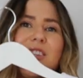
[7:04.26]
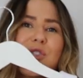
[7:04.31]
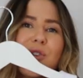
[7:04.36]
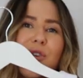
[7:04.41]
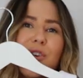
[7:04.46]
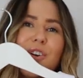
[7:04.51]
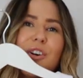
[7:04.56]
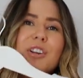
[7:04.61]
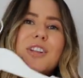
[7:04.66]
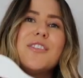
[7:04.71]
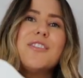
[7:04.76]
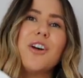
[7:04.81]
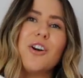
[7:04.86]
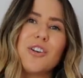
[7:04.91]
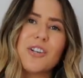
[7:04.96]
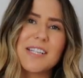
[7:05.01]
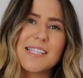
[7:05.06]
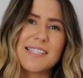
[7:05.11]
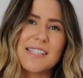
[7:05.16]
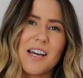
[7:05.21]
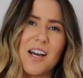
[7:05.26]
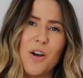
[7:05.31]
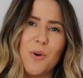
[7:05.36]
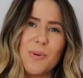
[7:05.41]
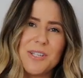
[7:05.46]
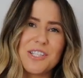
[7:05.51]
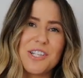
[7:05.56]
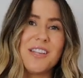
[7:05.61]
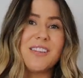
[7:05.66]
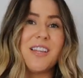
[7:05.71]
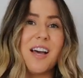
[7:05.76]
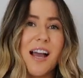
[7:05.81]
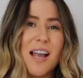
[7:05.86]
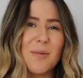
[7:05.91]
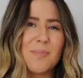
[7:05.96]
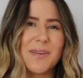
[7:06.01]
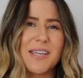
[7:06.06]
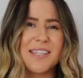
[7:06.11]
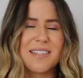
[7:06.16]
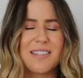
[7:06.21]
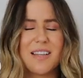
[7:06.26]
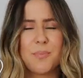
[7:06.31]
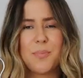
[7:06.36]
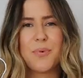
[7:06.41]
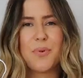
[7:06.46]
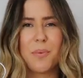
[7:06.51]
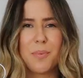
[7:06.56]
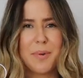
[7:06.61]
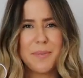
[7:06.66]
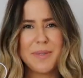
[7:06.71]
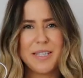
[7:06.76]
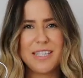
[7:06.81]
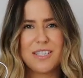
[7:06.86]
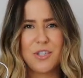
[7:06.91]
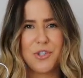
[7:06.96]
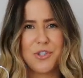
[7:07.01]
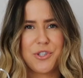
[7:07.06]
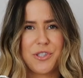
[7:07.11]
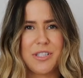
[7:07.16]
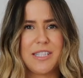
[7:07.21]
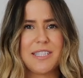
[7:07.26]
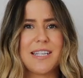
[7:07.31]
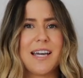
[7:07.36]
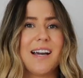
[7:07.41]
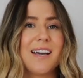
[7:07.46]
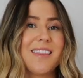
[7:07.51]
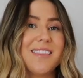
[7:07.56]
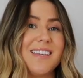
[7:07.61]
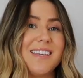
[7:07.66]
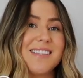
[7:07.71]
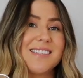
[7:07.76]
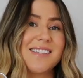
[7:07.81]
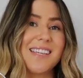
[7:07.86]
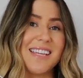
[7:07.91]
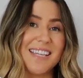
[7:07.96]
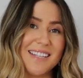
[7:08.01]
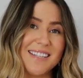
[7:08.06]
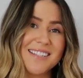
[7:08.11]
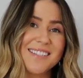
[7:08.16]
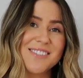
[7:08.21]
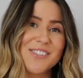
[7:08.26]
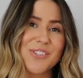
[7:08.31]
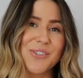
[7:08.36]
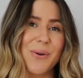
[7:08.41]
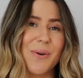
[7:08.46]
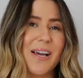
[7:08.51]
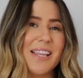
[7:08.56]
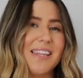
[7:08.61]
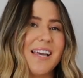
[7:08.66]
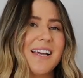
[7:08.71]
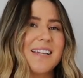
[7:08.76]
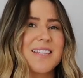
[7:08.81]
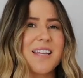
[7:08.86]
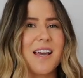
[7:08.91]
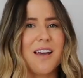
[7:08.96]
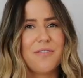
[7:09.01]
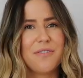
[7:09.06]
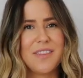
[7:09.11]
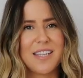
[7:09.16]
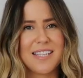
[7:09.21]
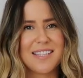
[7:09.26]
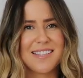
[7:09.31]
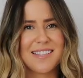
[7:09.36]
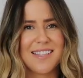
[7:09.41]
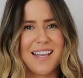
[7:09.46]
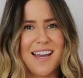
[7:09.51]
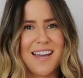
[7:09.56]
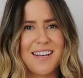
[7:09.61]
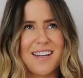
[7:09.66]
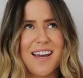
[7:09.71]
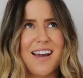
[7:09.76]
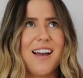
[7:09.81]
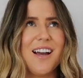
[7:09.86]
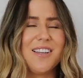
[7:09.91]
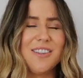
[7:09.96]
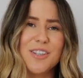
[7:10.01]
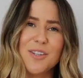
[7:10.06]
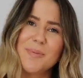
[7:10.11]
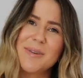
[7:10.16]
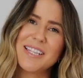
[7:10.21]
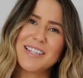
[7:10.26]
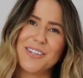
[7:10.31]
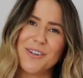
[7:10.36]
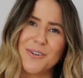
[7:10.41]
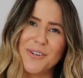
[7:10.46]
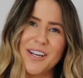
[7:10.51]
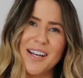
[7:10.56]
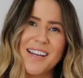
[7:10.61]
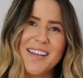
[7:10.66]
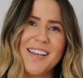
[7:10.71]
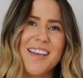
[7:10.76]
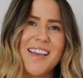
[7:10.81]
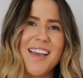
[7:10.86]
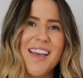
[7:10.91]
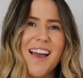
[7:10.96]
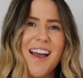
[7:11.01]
it's sort of got a longer style, which I like because I probably usually tuck things in. So I like to have things that are a little bit longer.